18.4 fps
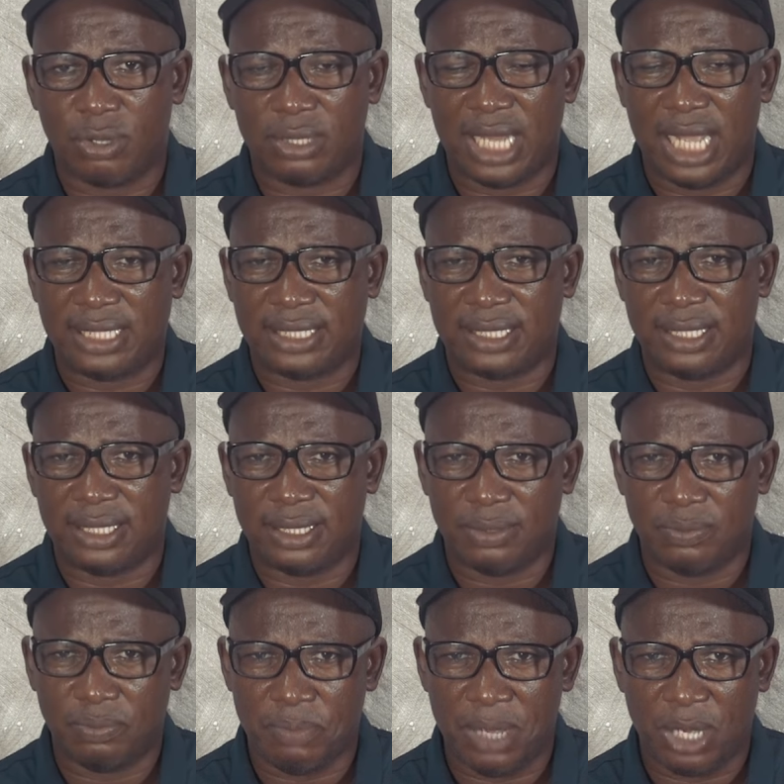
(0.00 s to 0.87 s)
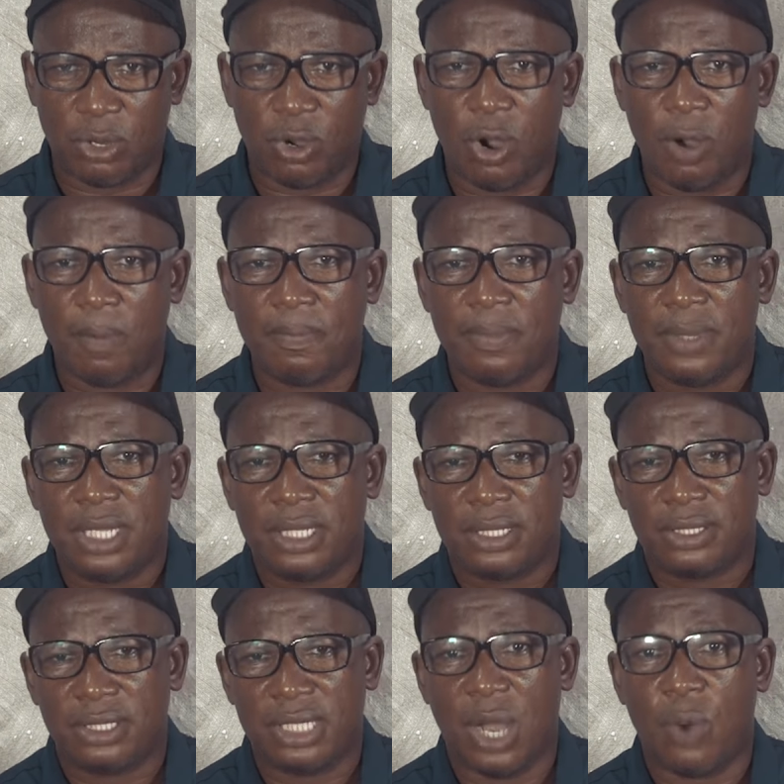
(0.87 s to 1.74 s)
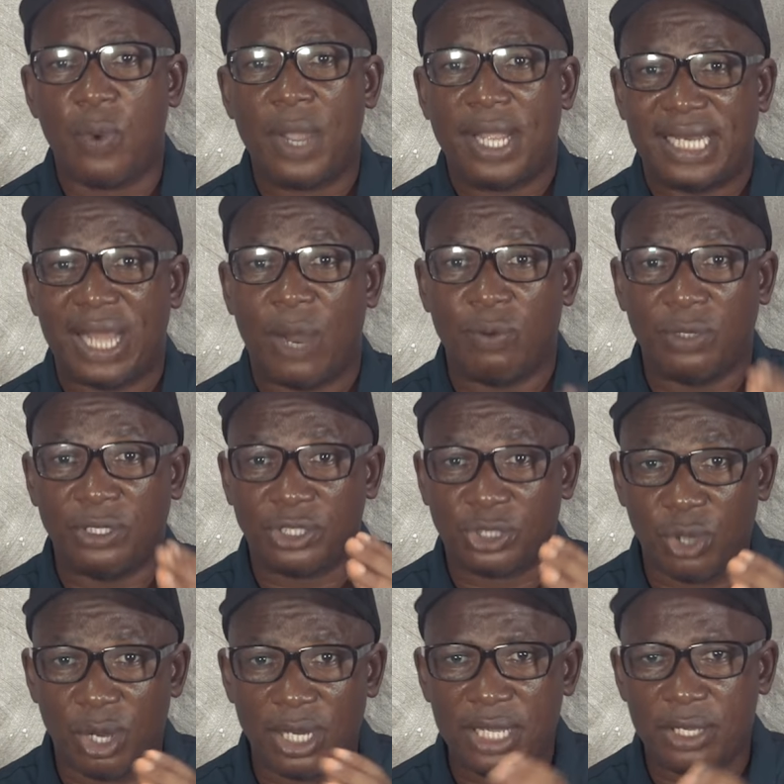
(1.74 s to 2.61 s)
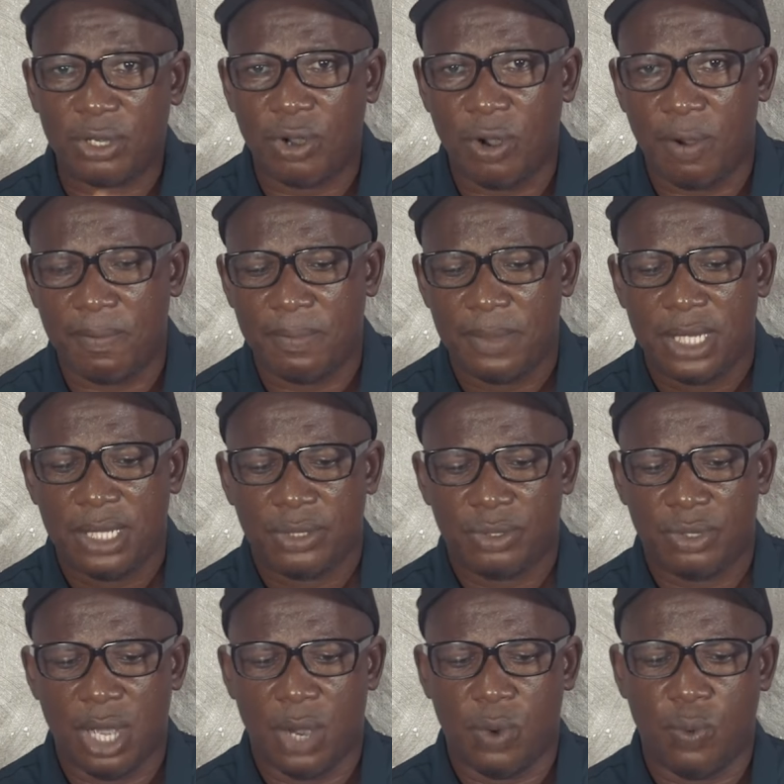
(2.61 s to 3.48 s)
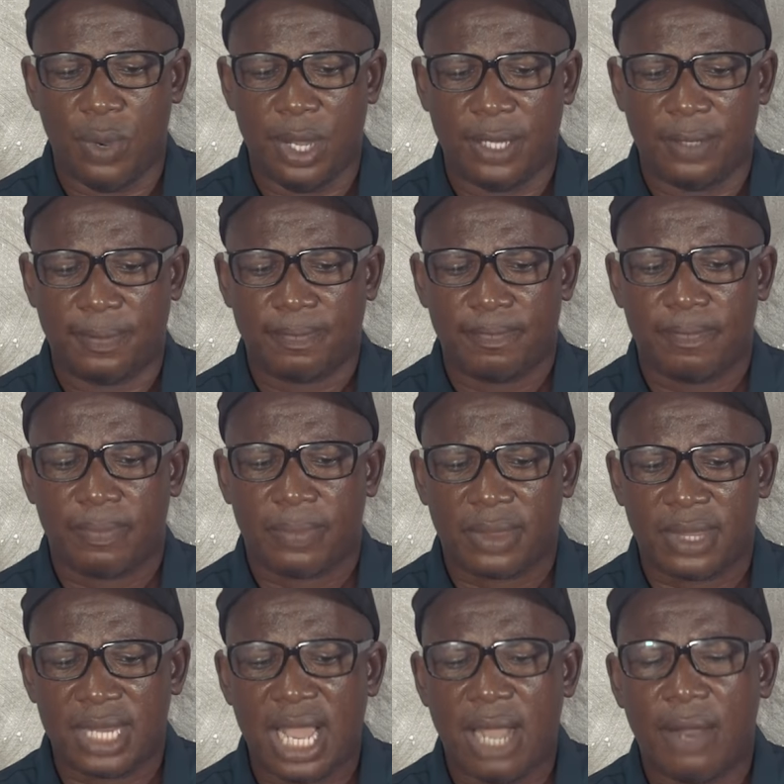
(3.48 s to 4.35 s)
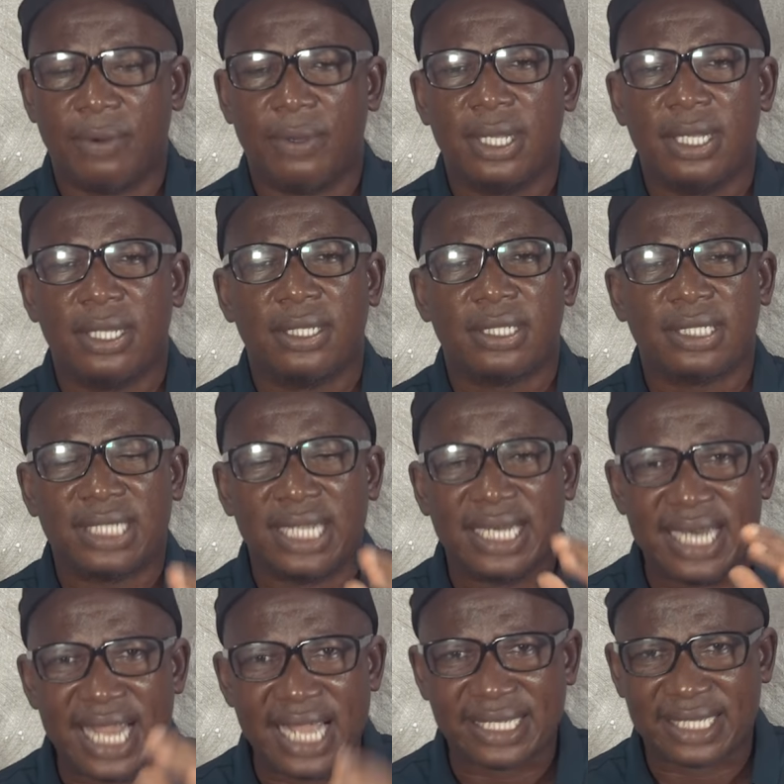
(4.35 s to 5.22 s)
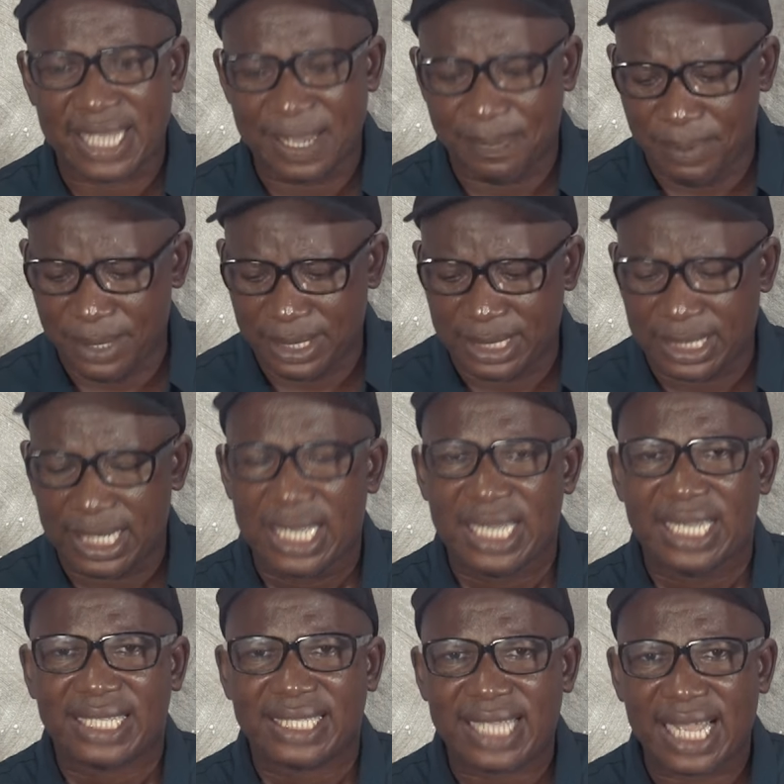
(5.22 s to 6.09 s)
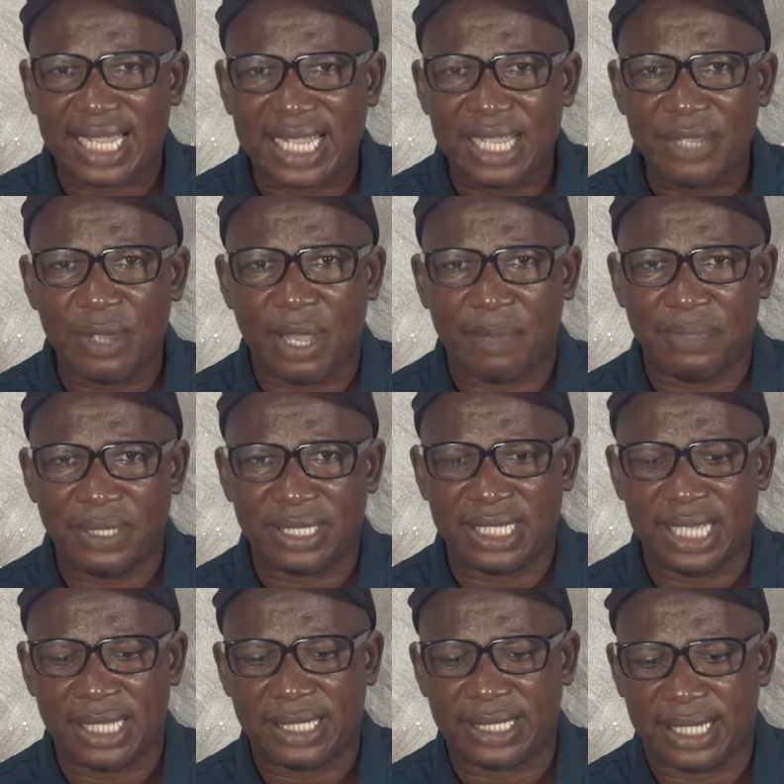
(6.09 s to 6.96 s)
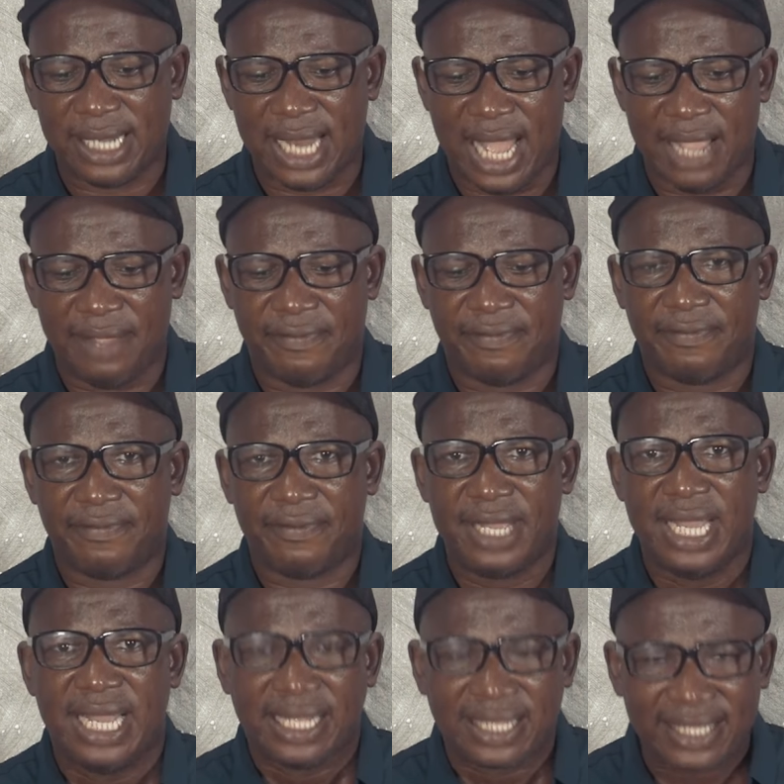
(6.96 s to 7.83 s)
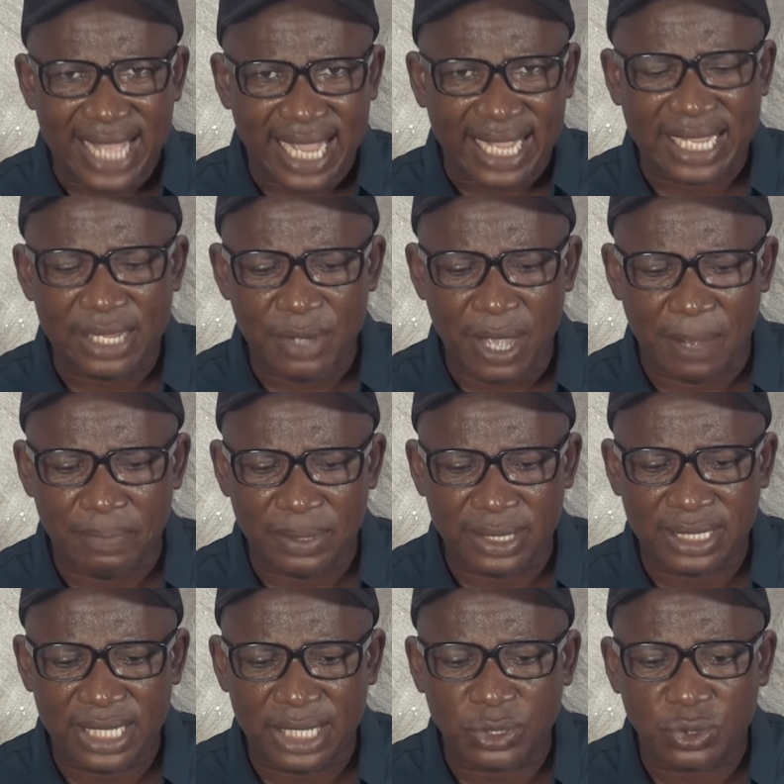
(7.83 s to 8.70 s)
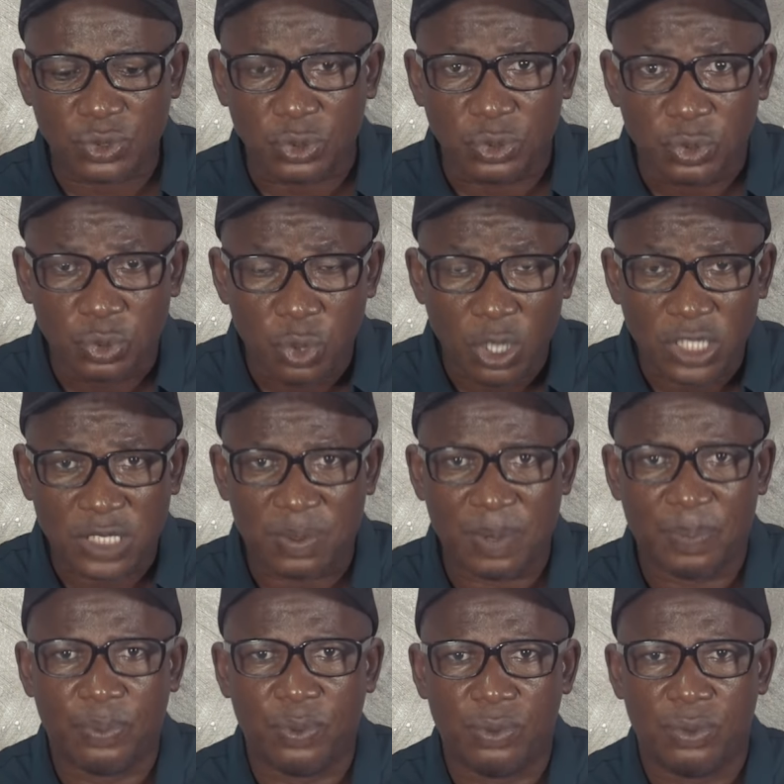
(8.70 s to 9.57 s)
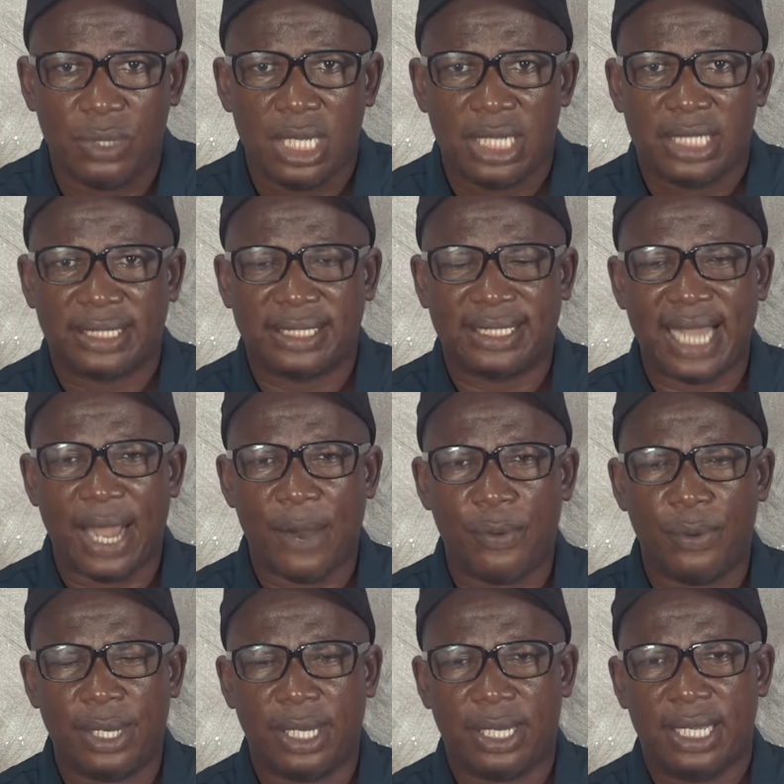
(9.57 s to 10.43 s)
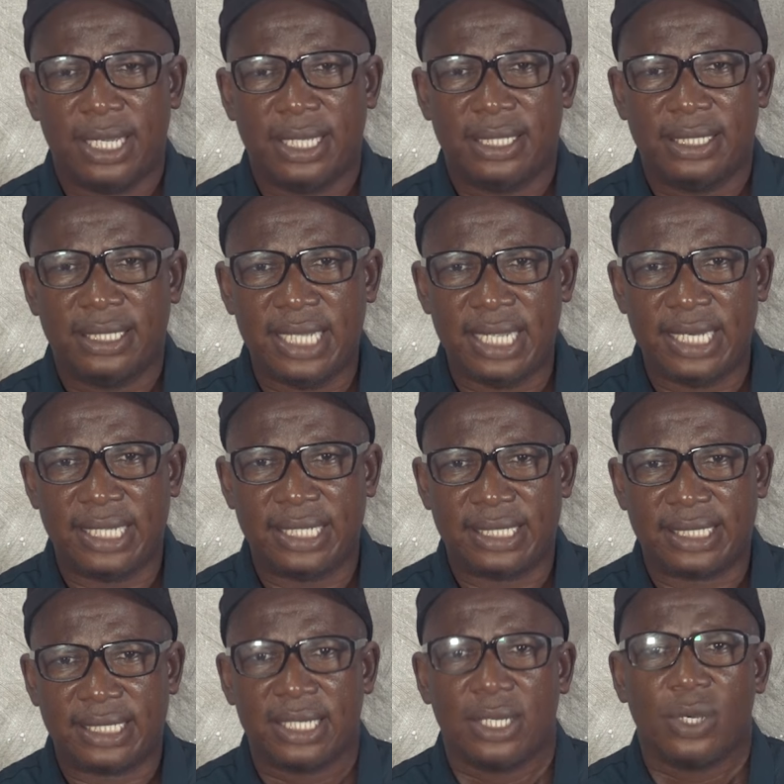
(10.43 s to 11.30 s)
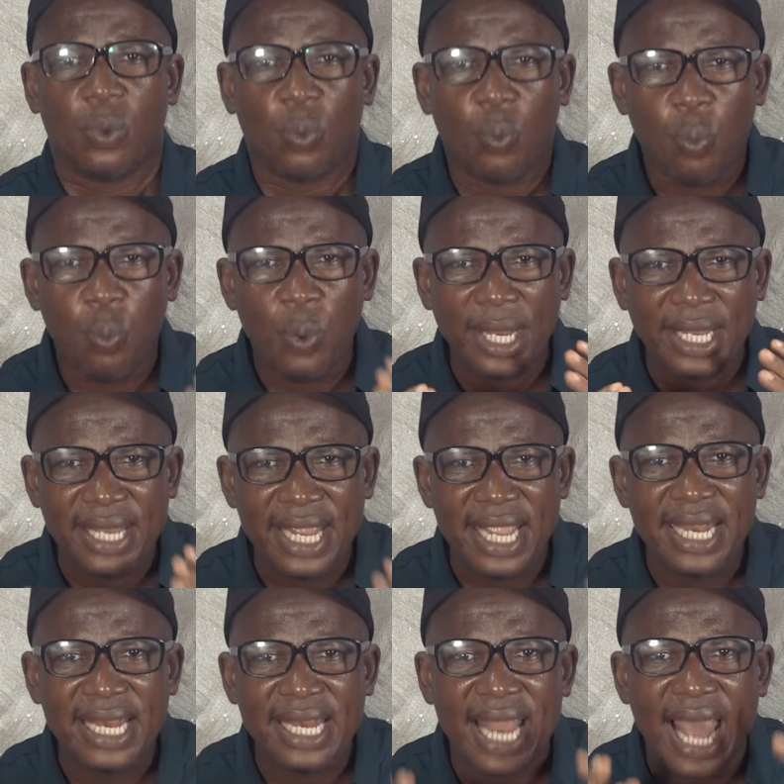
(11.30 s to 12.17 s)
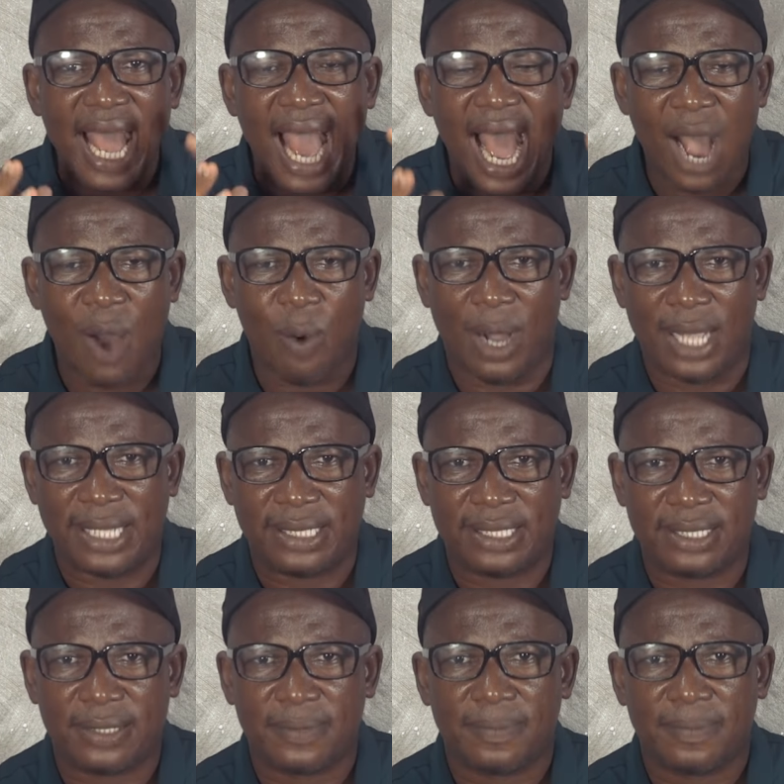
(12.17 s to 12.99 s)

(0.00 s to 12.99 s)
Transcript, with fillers: that may come your way, that will surely come your way. Now, the next step is taking your business live, taking your business to those people that will need it within hours.